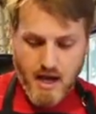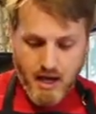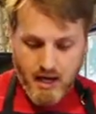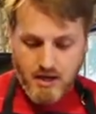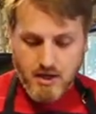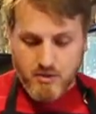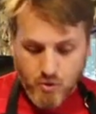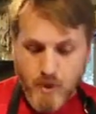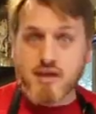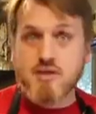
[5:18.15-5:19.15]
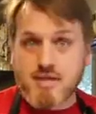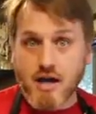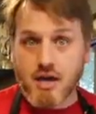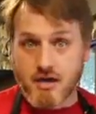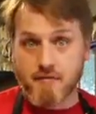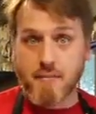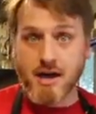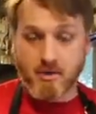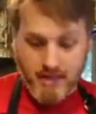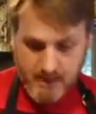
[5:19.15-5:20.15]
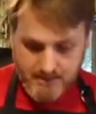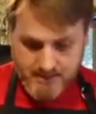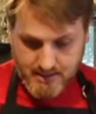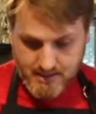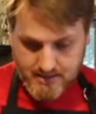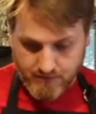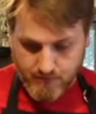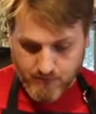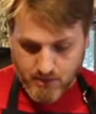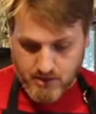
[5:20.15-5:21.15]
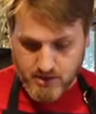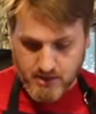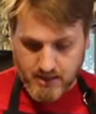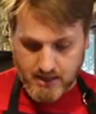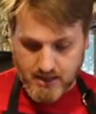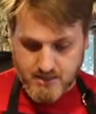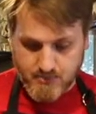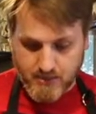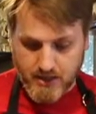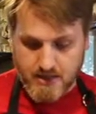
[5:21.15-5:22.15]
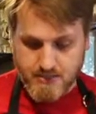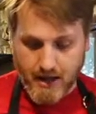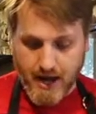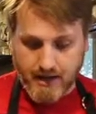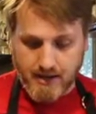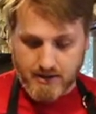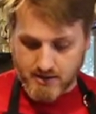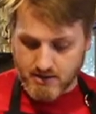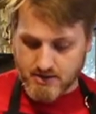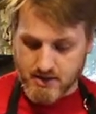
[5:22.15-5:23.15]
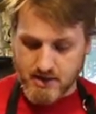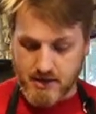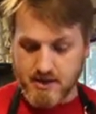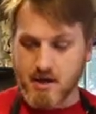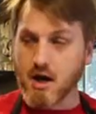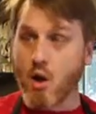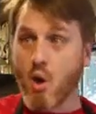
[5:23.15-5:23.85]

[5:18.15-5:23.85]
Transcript: And the way you tell if a pound cake is done is if you push on it and it springs back and there's nothing in there.